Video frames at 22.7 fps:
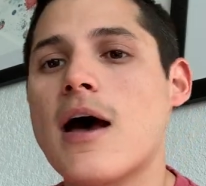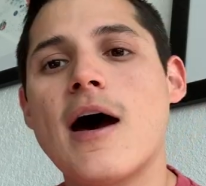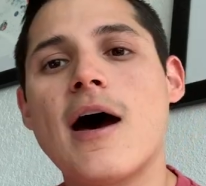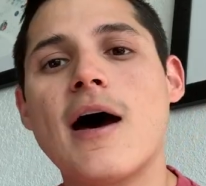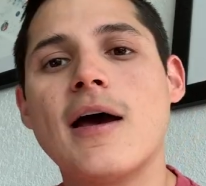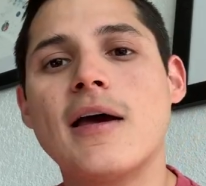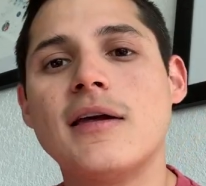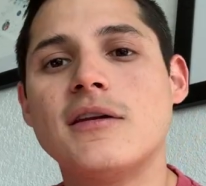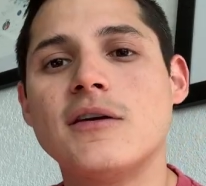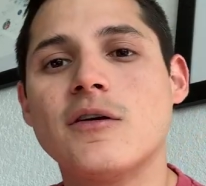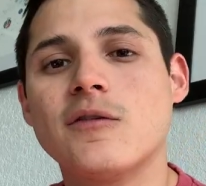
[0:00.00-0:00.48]

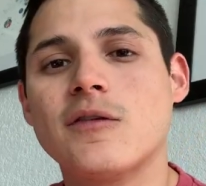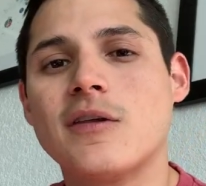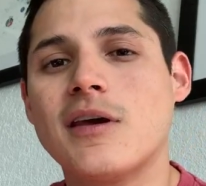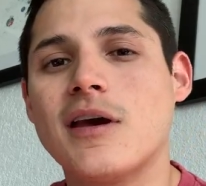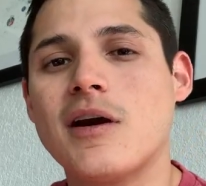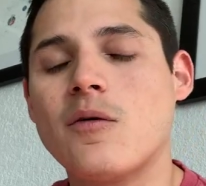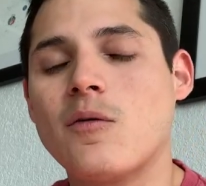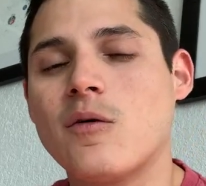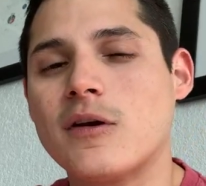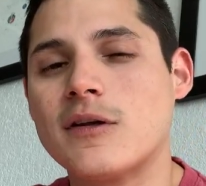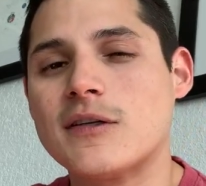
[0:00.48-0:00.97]
I don't think
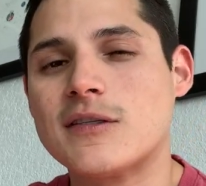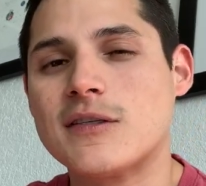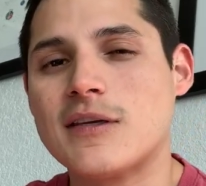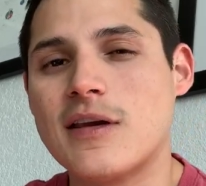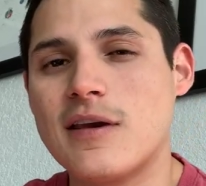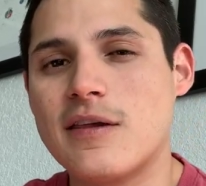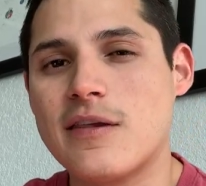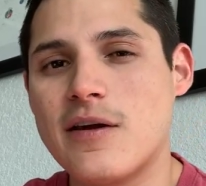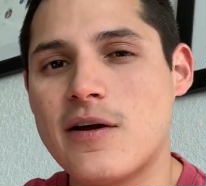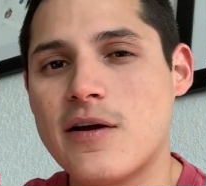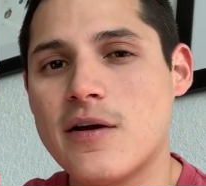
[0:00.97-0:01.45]
I want to
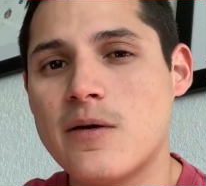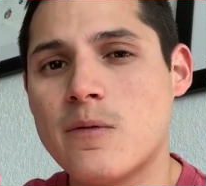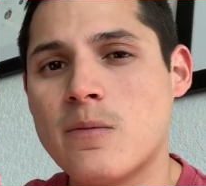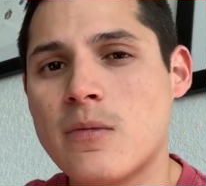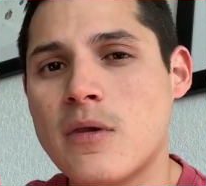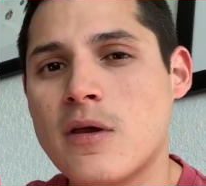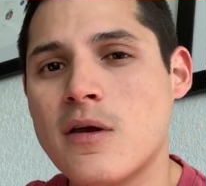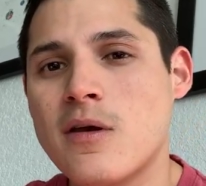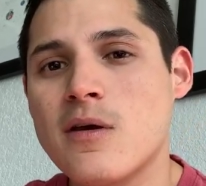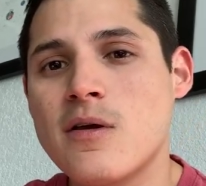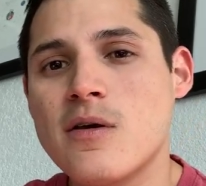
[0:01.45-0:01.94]
stay there,
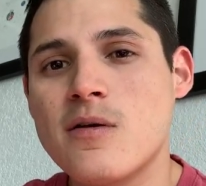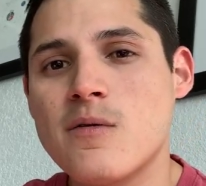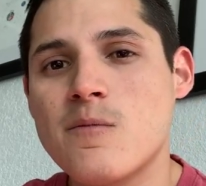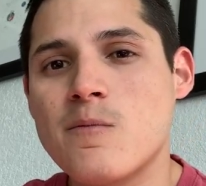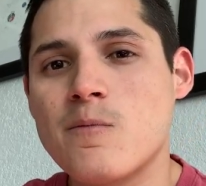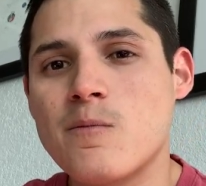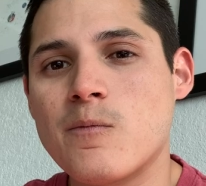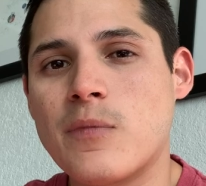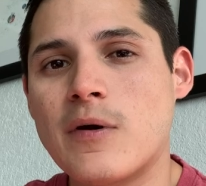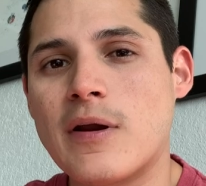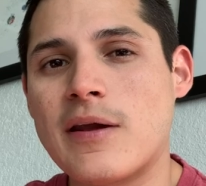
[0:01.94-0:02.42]

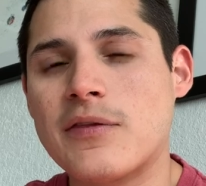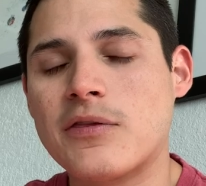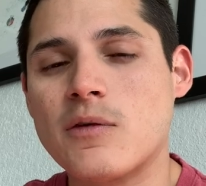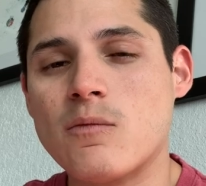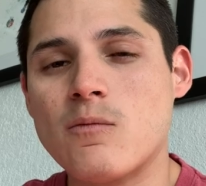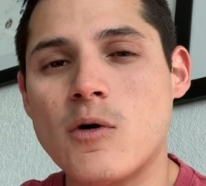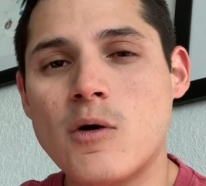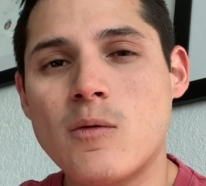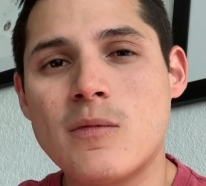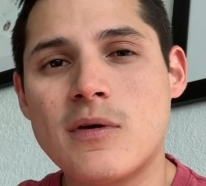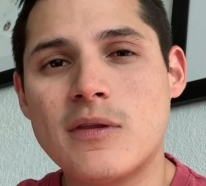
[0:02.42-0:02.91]
but at the
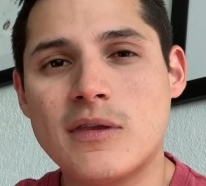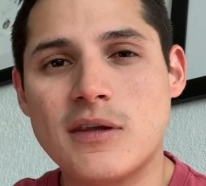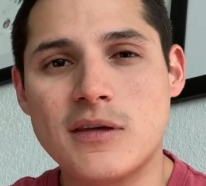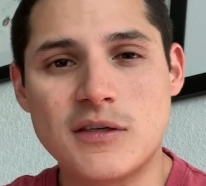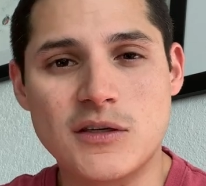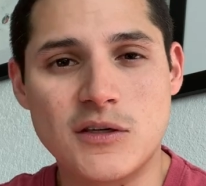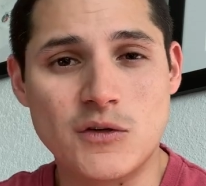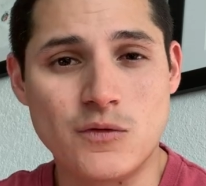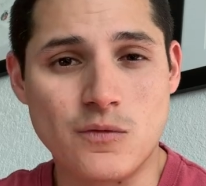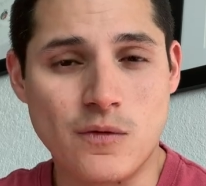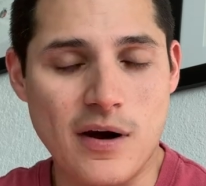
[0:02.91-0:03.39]
moment
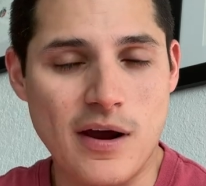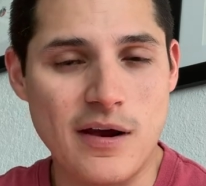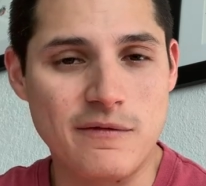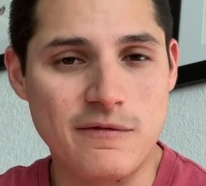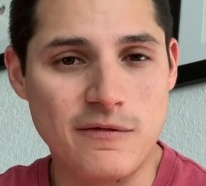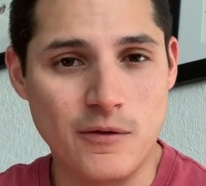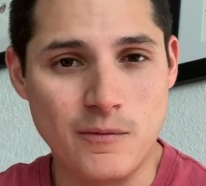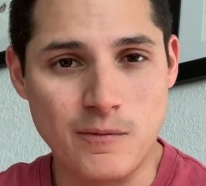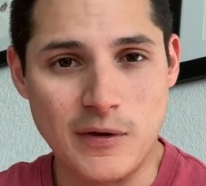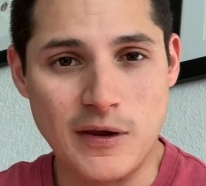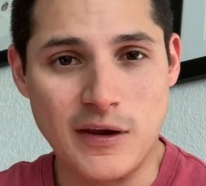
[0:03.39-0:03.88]
this is right
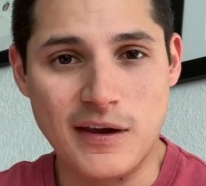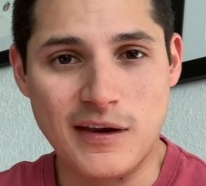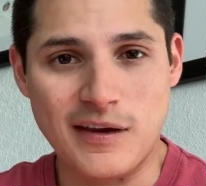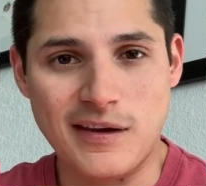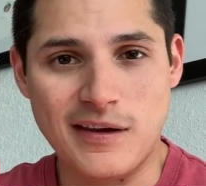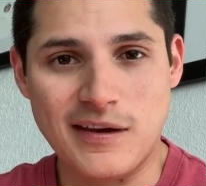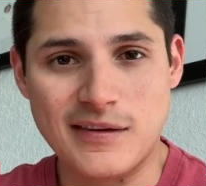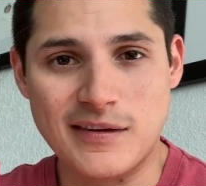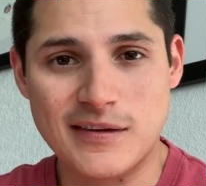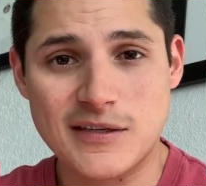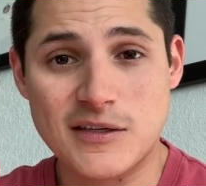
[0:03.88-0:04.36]
for
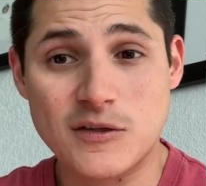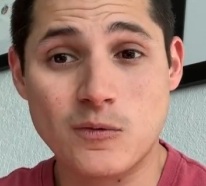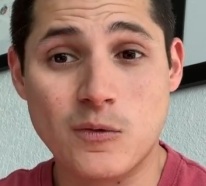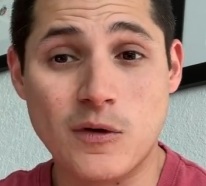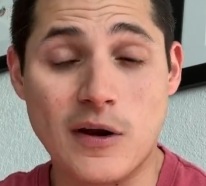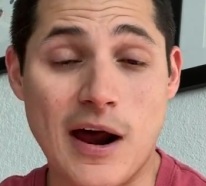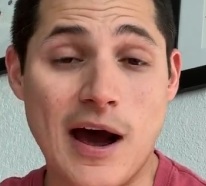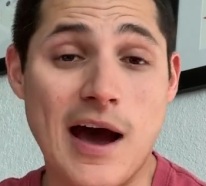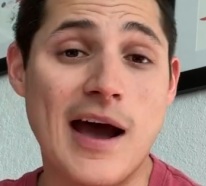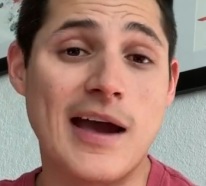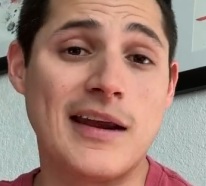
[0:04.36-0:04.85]
me, and this is
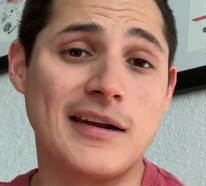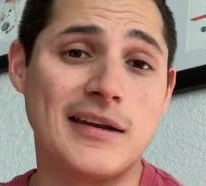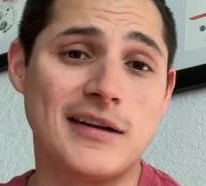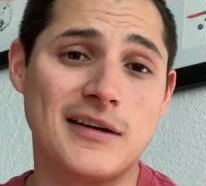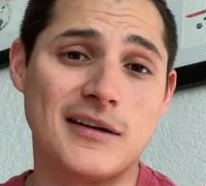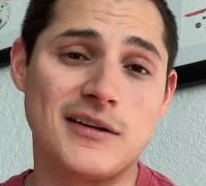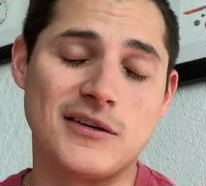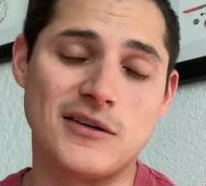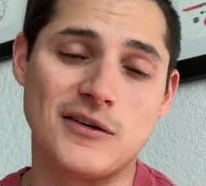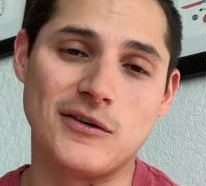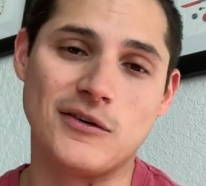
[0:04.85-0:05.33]
what I need
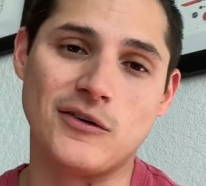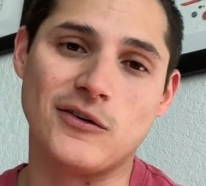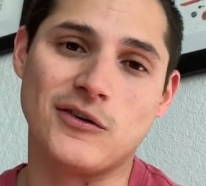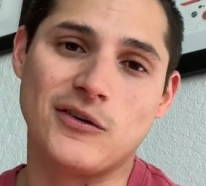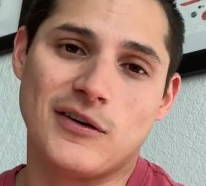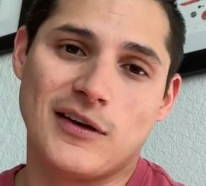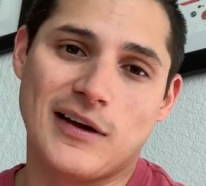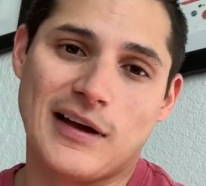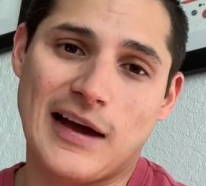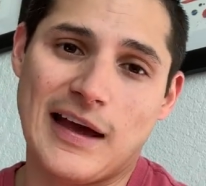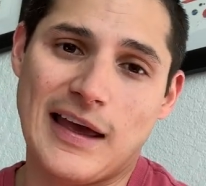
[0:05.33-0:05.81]
to do.
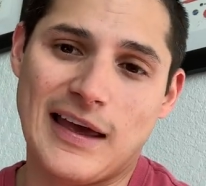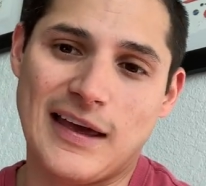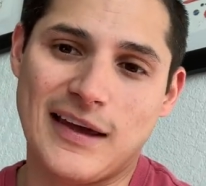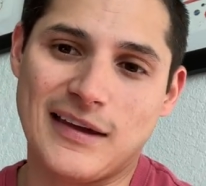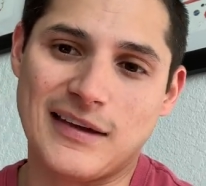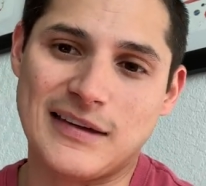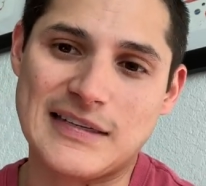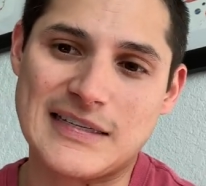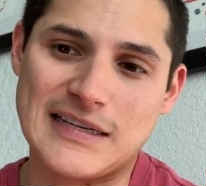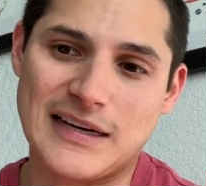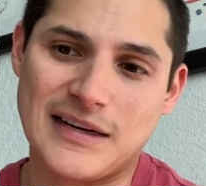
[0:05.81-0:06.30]

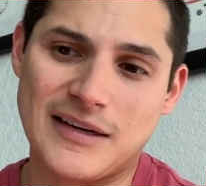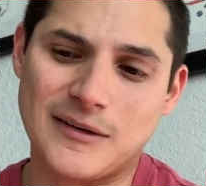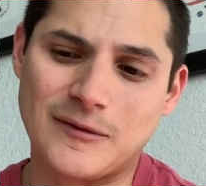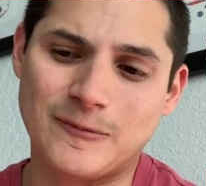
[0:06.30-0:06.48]
And